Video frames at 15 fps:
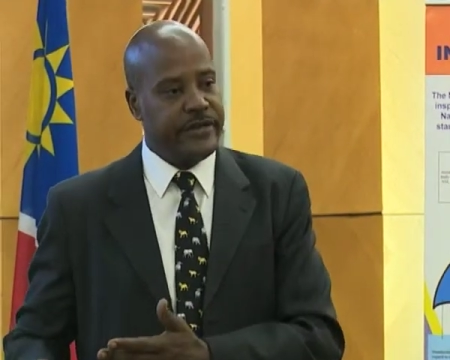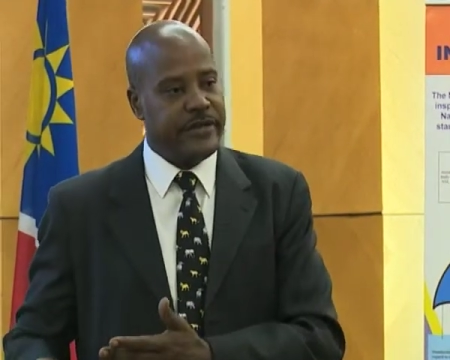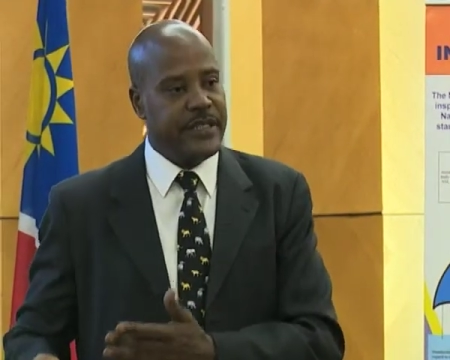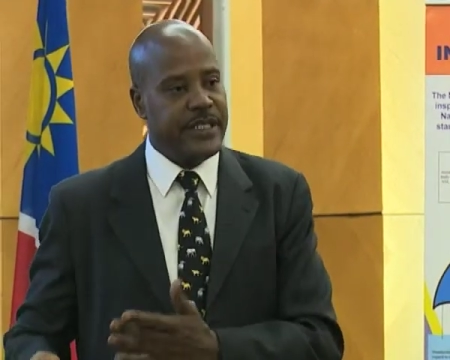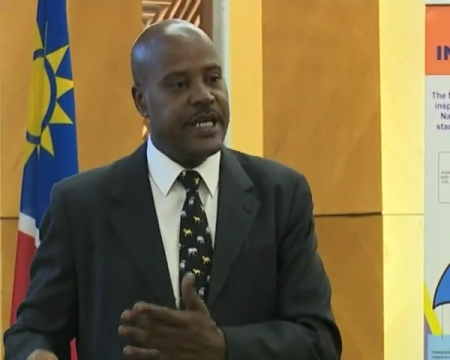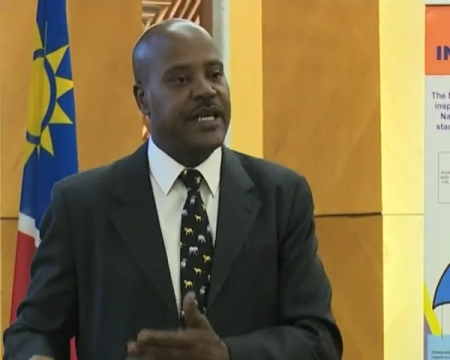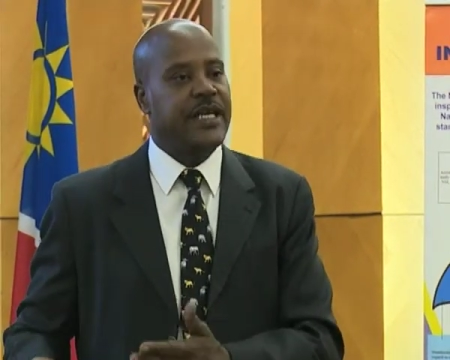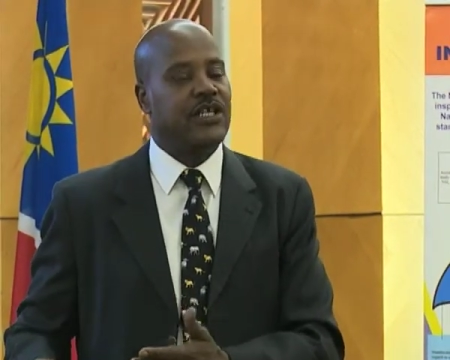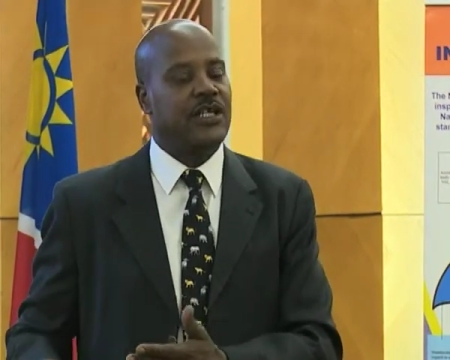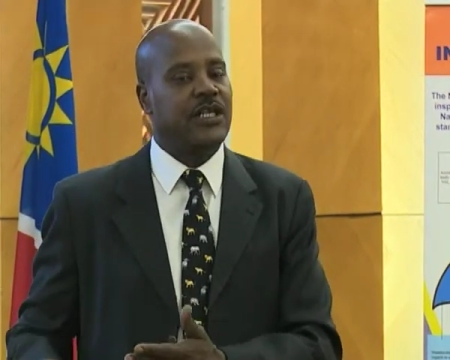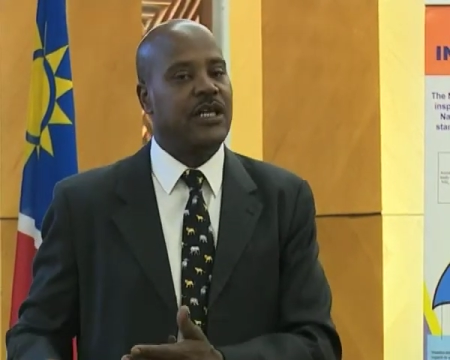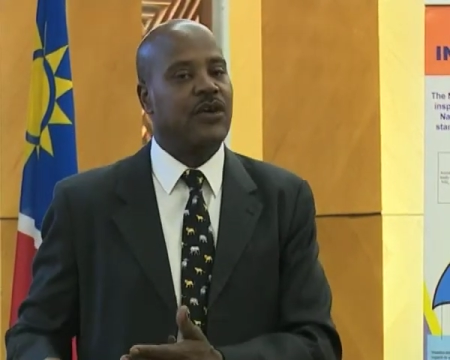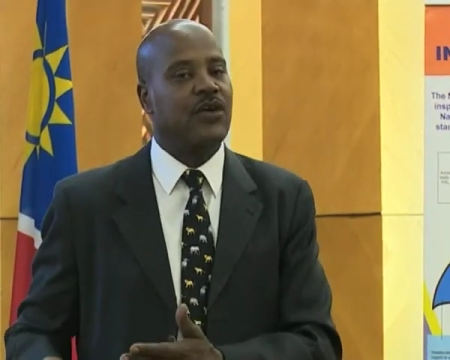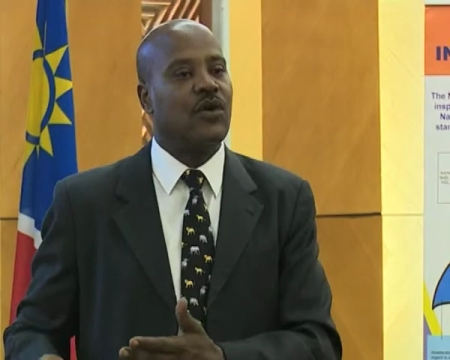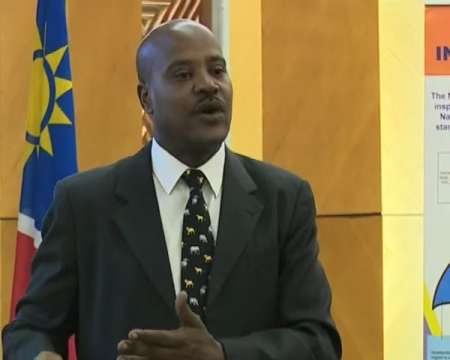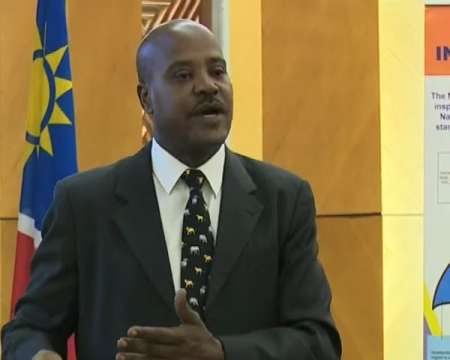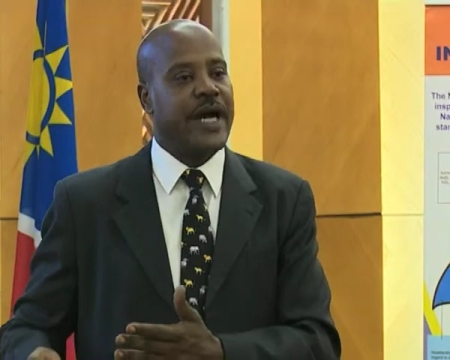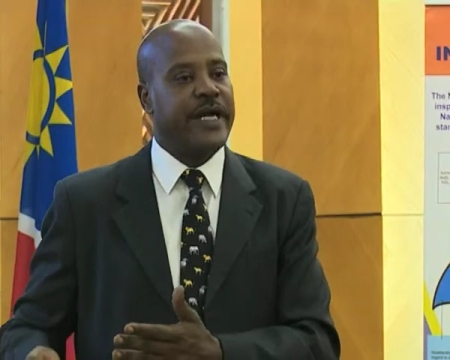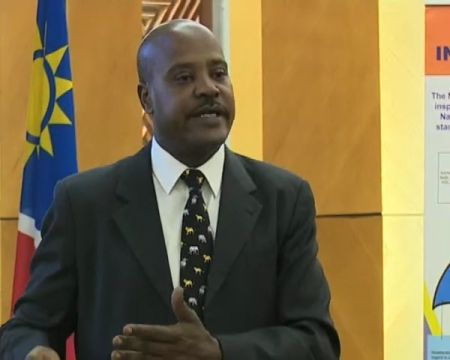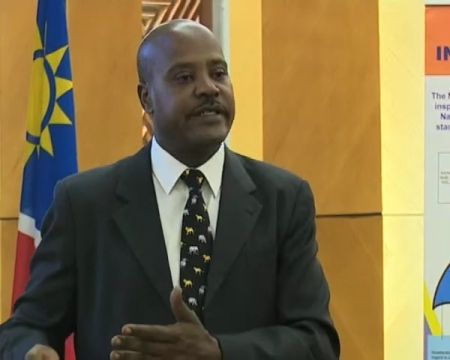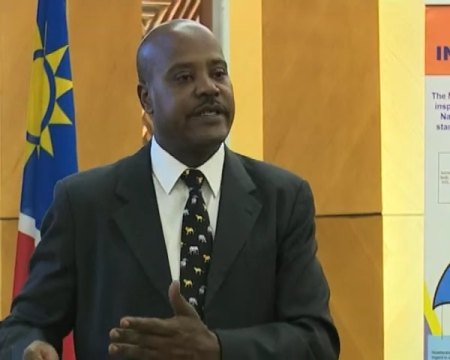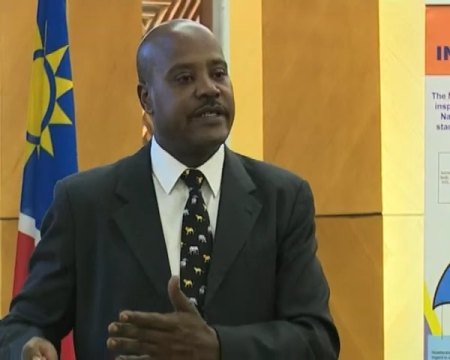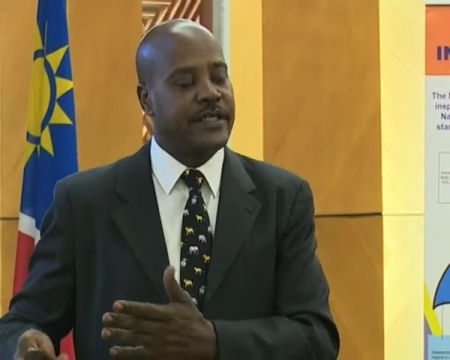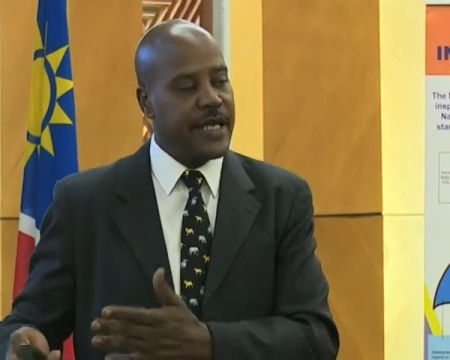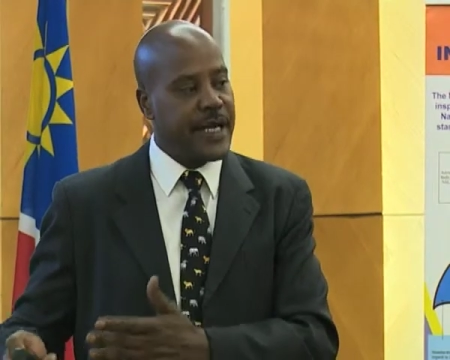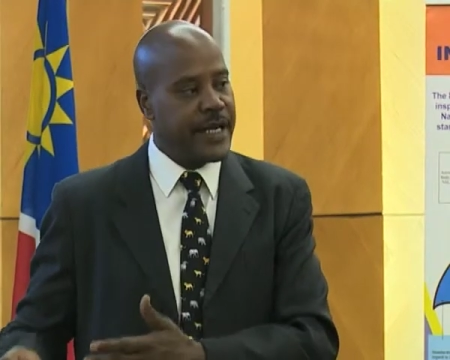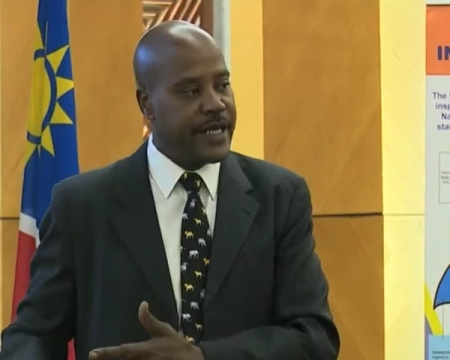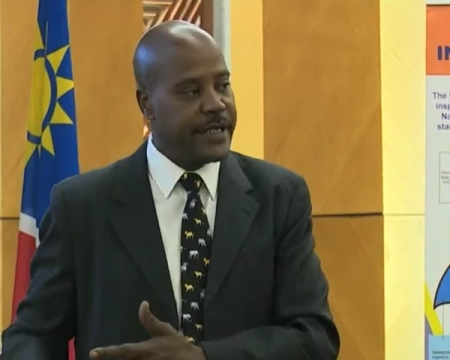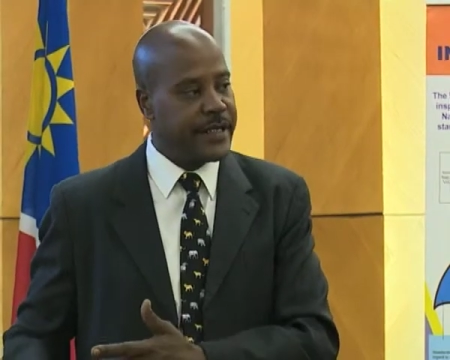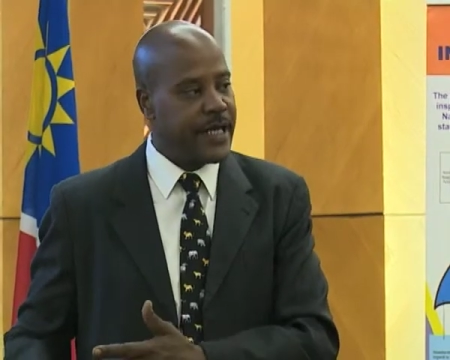internationally recognized
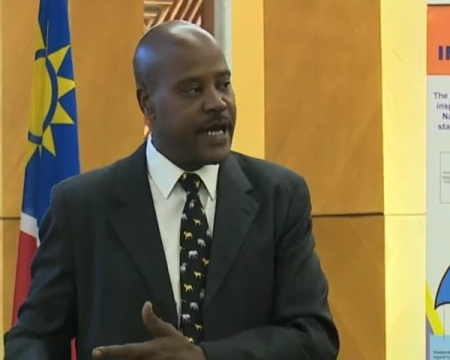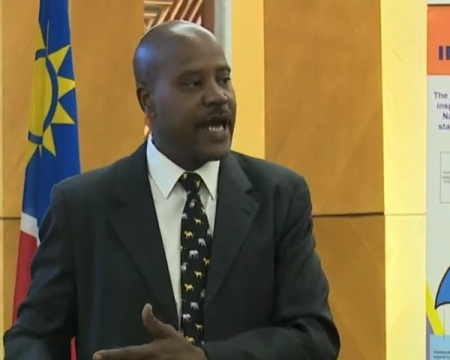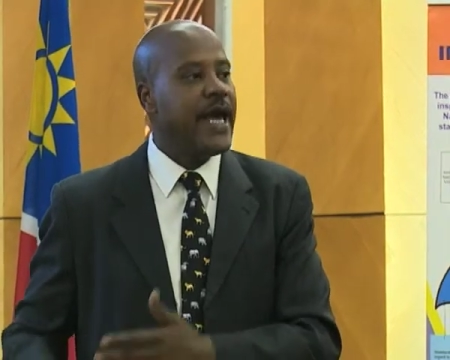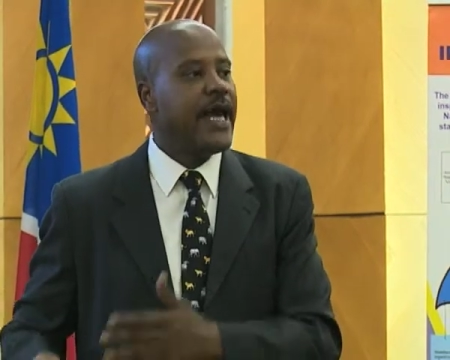standards